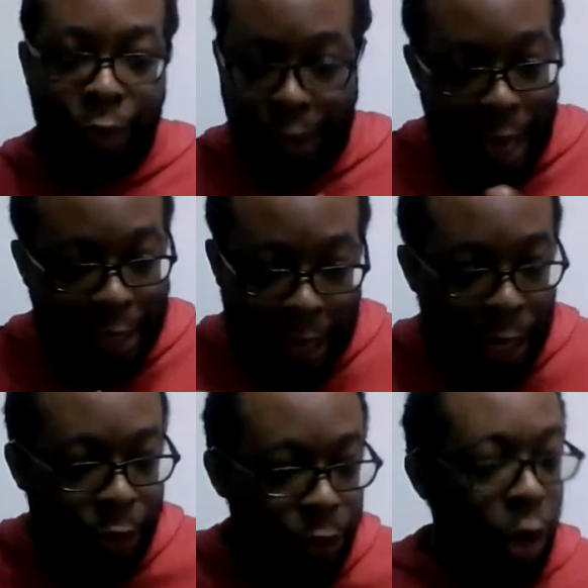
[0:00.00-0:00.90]
That's how
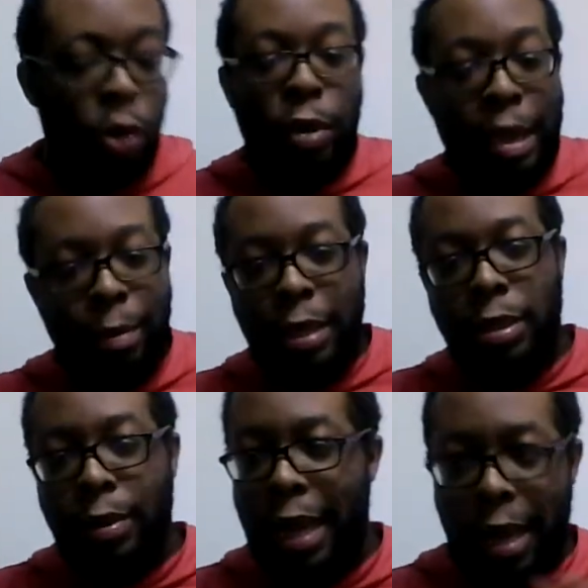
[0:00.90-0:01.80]
you know they missed
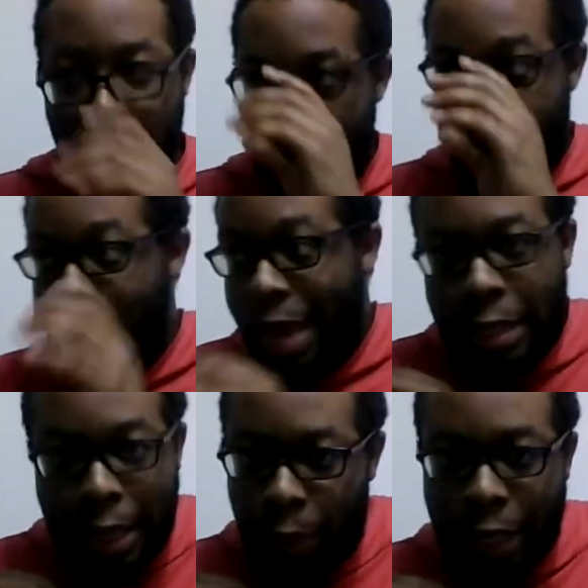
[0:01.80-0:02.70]
it. Like,
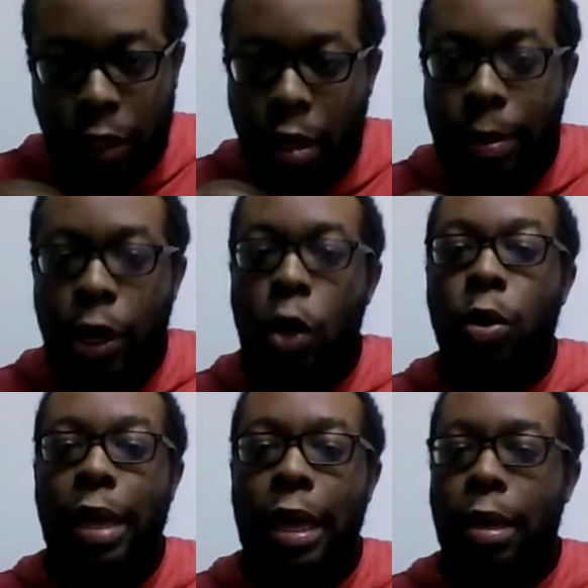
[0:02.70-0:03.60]
that's what they talking about the whole
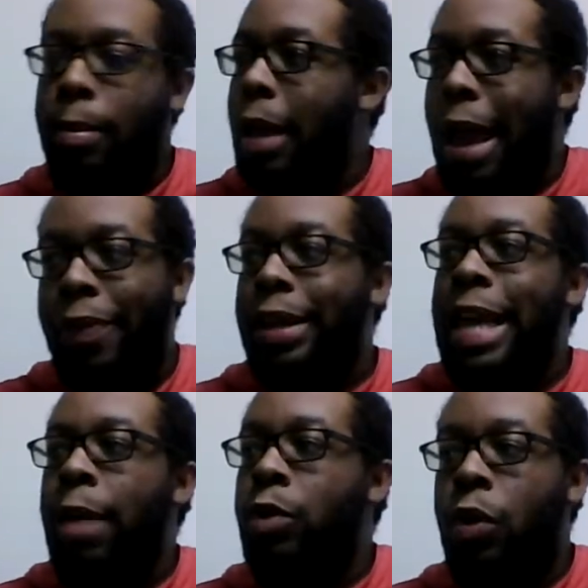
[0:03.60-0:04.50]
game. After the
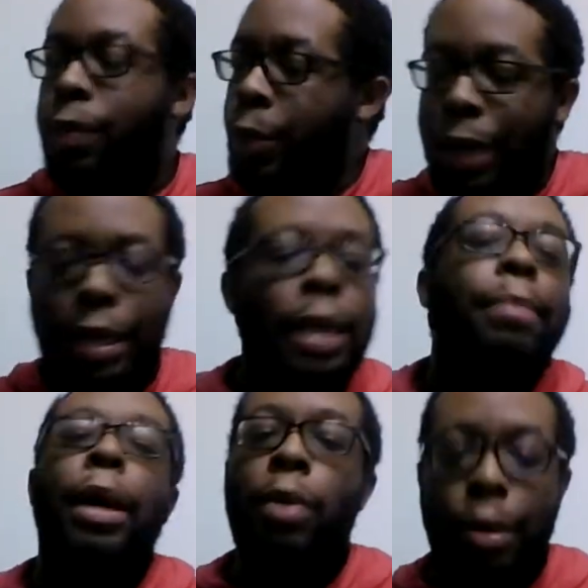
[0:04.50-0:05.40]
game was over, you didn't hear nothing
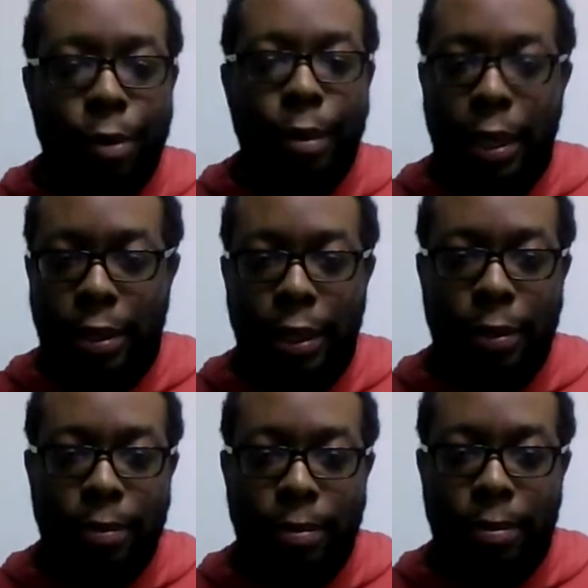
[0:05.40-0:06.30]
about Rob Gronkowski.
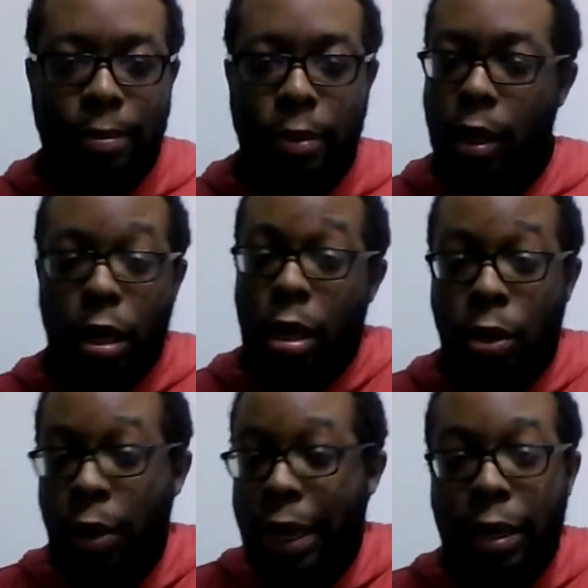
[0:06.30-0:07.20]

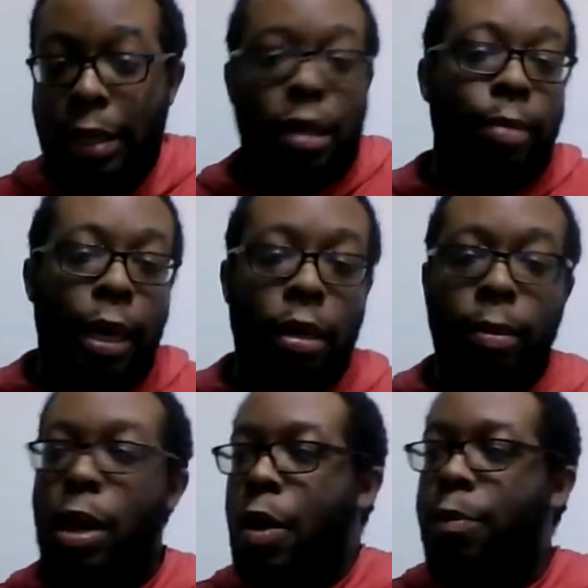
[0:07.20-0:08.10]
You didn't hear nothing about
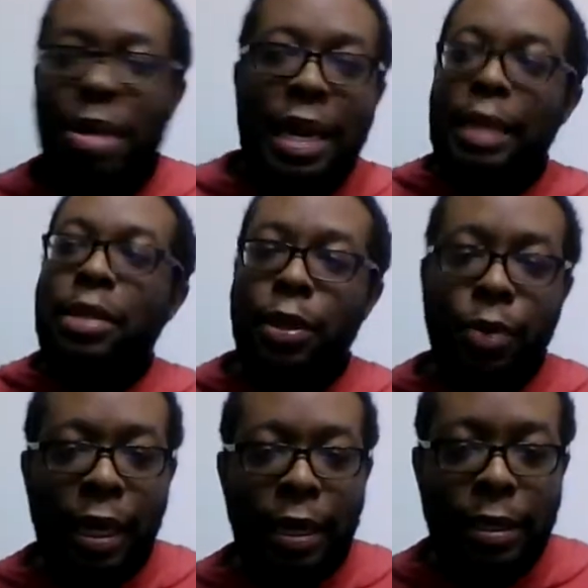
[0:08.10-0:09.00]
him. Brady's the
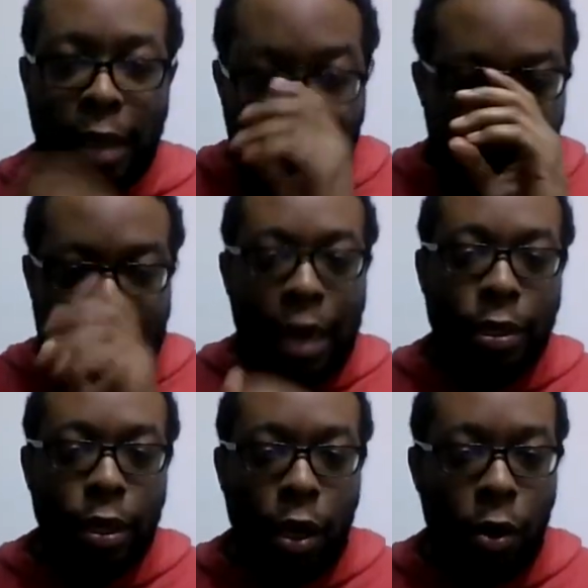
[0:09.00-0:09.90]
greatest. Brady's
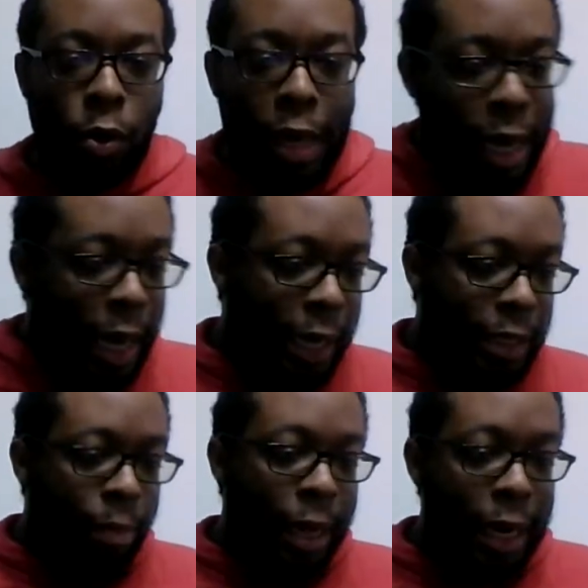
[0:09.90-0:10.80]
the GOAT. He
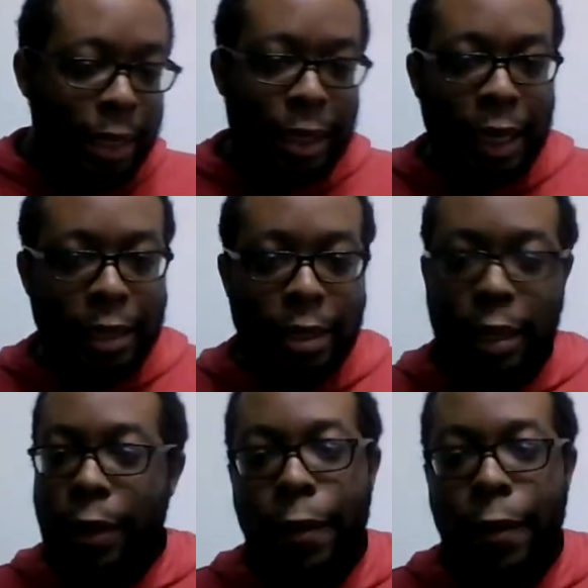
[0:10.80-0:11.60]
cemented his legacy.